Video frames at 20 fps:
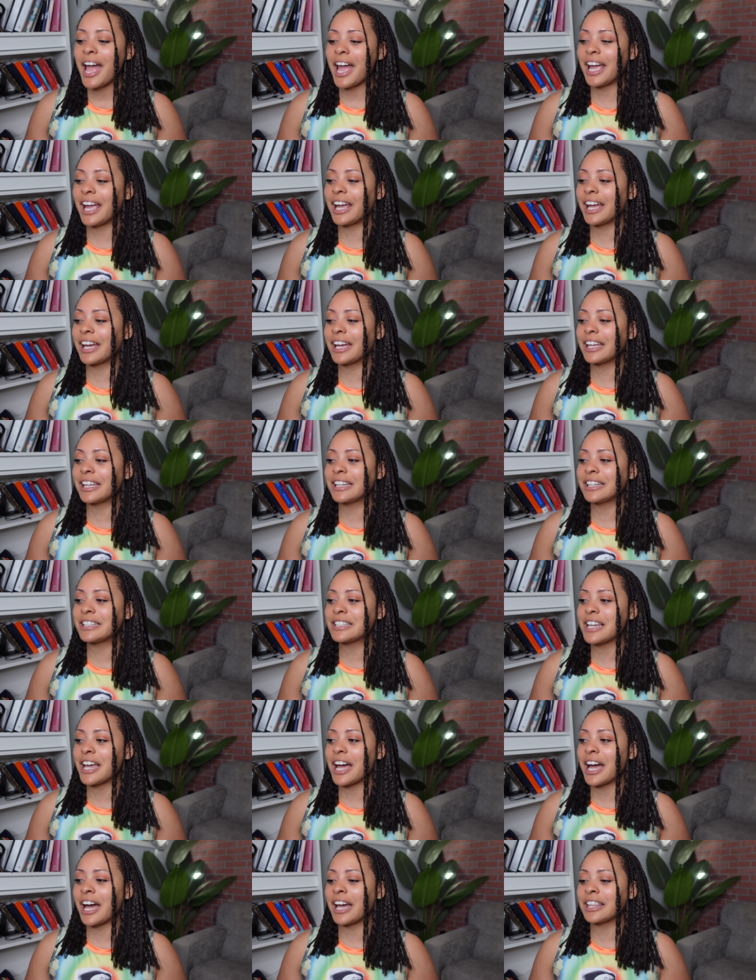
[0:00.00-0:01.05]
and
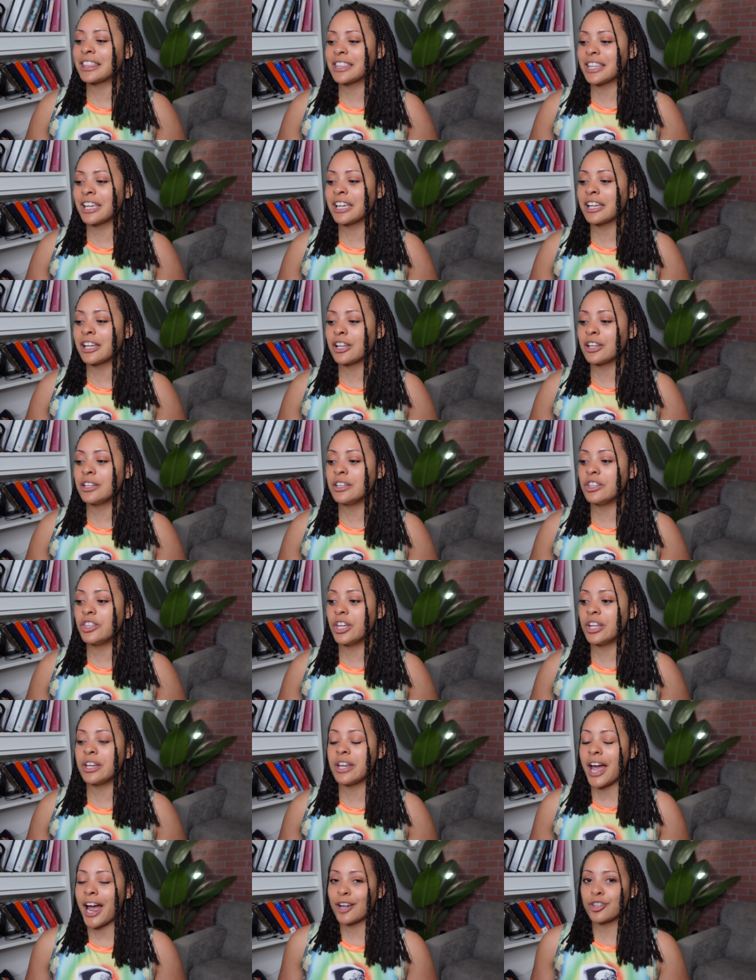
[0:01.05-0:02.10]
I think
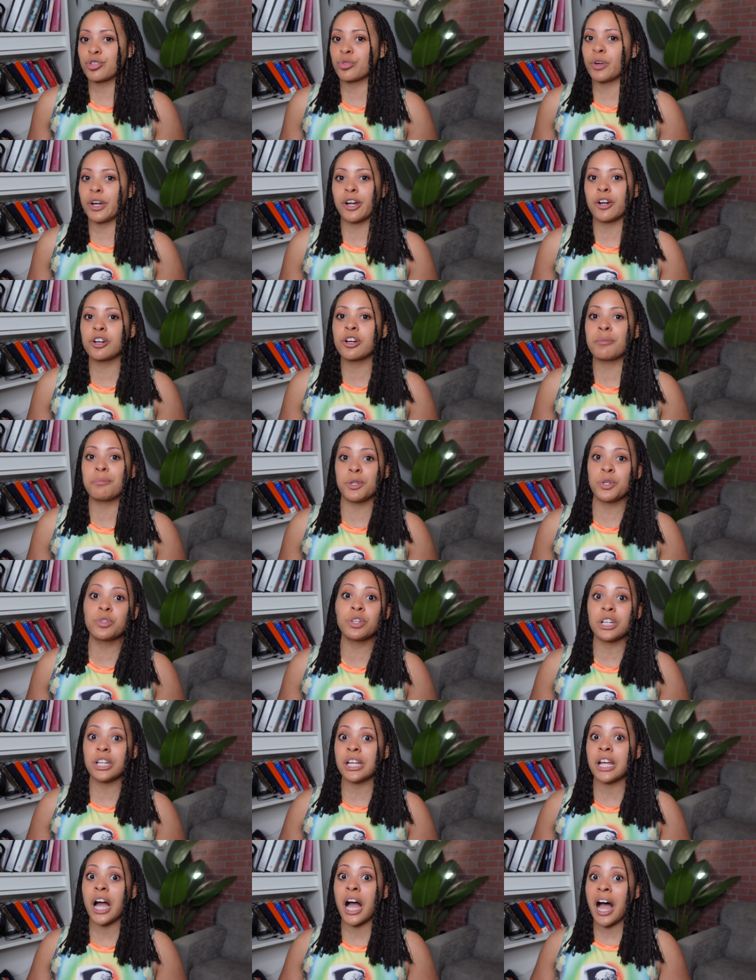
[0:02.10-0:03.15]
the natural hair
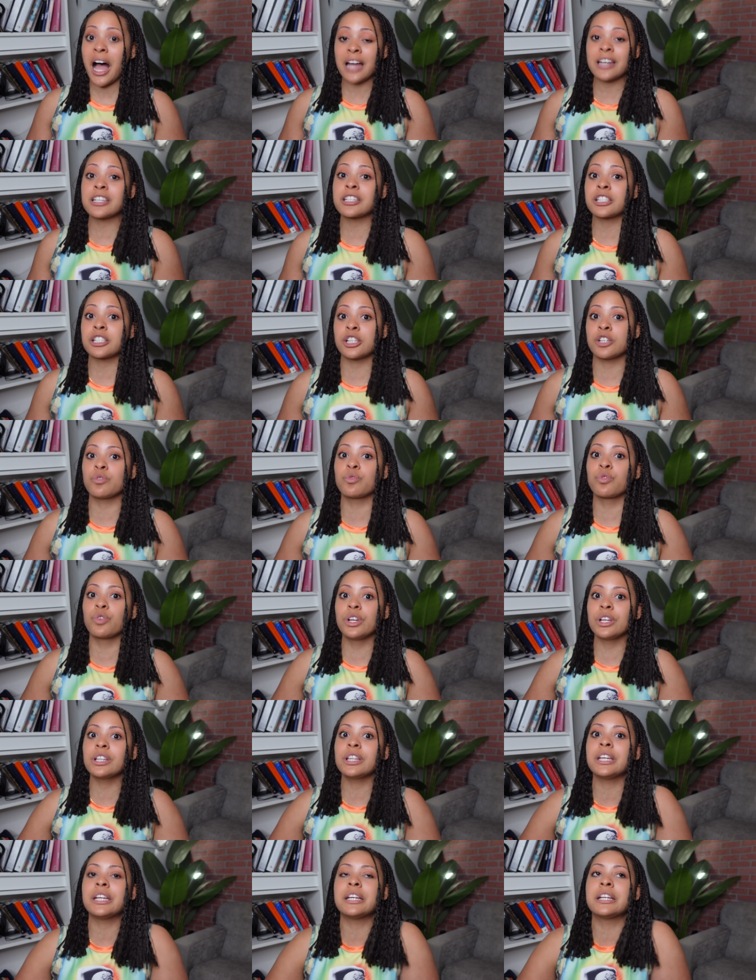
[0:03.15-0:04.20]
community honestly
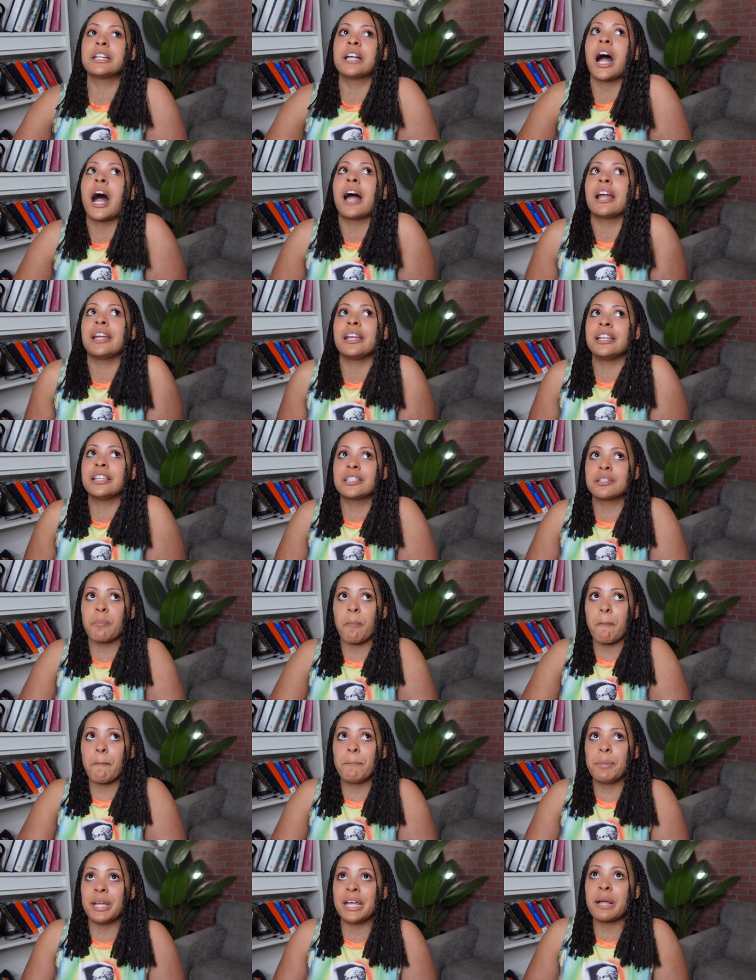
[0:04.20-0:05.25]
really got its
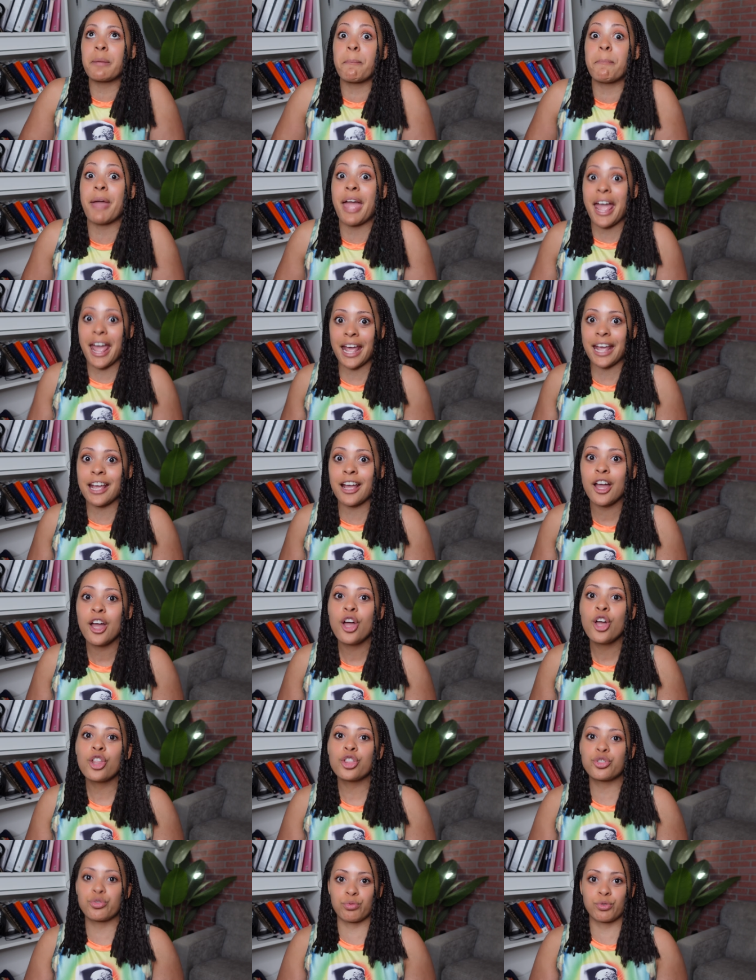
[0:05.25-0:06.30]
big bang
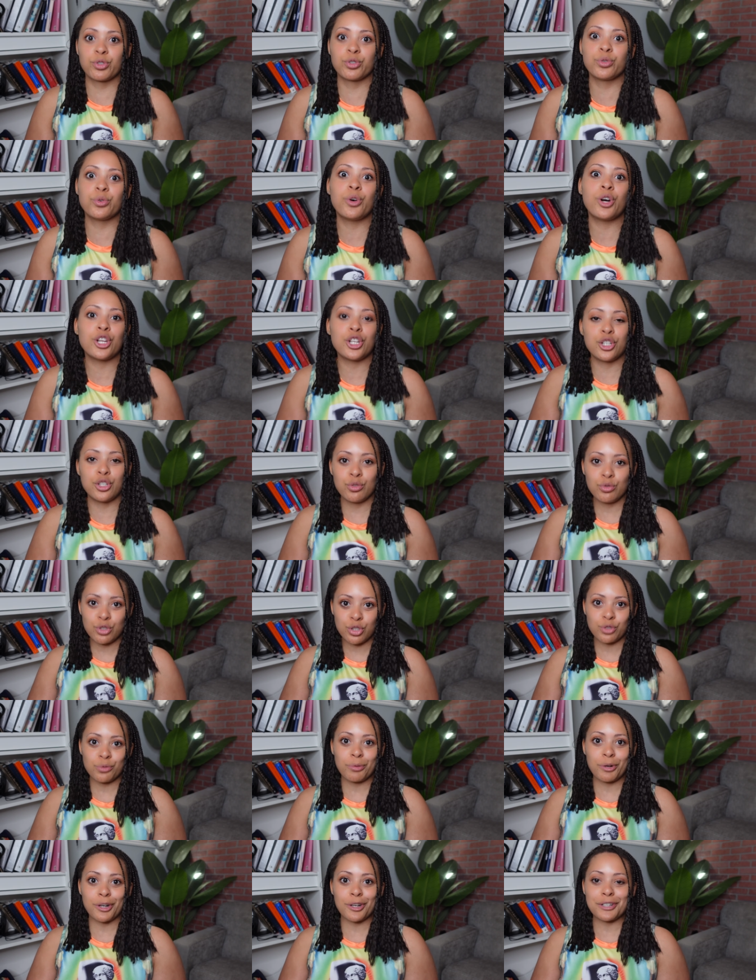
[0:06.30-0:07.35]
through
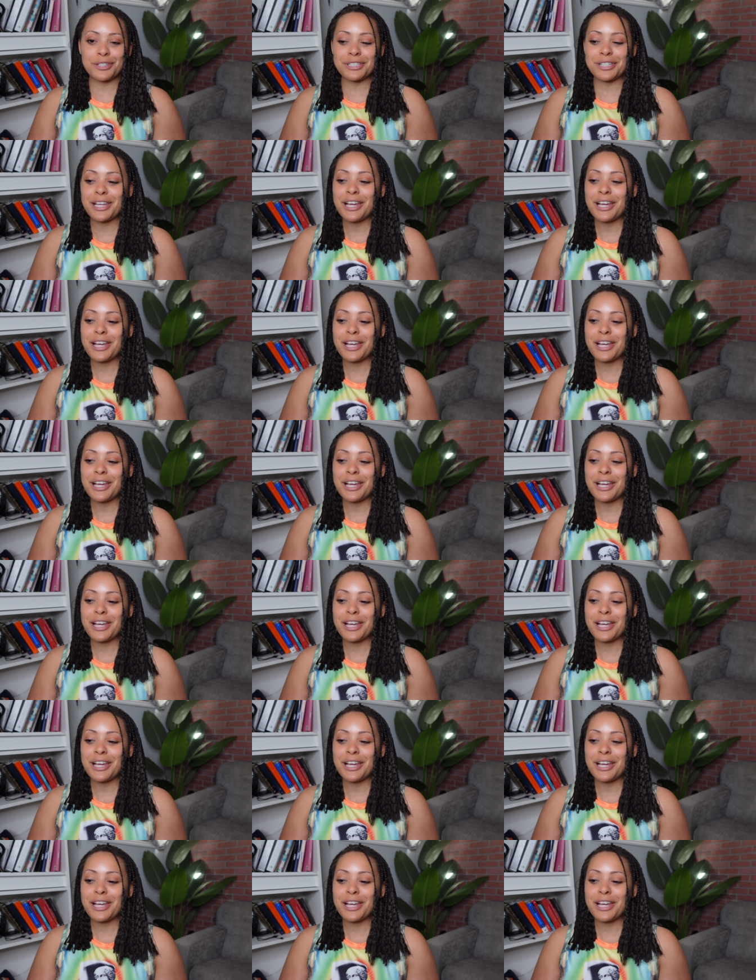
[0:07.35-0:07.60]
YouTubers.